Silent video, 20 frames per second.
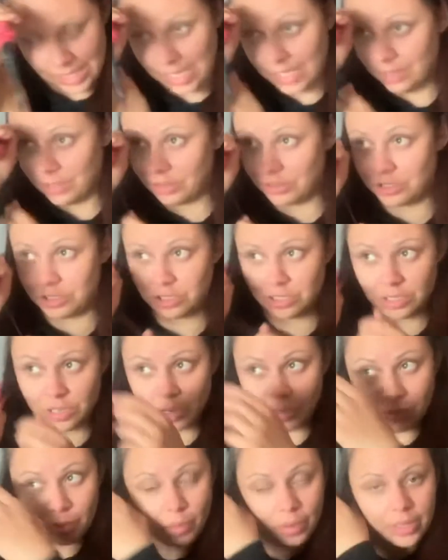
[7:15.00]
there's just no
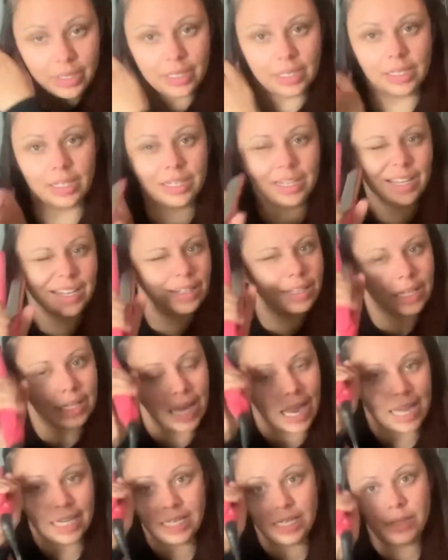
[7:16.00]
point in it, and like
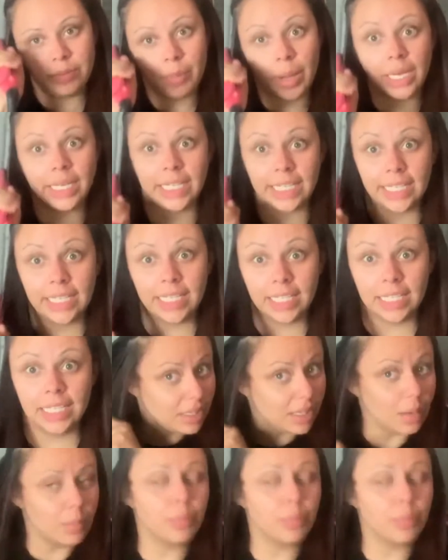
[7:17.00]
I need money.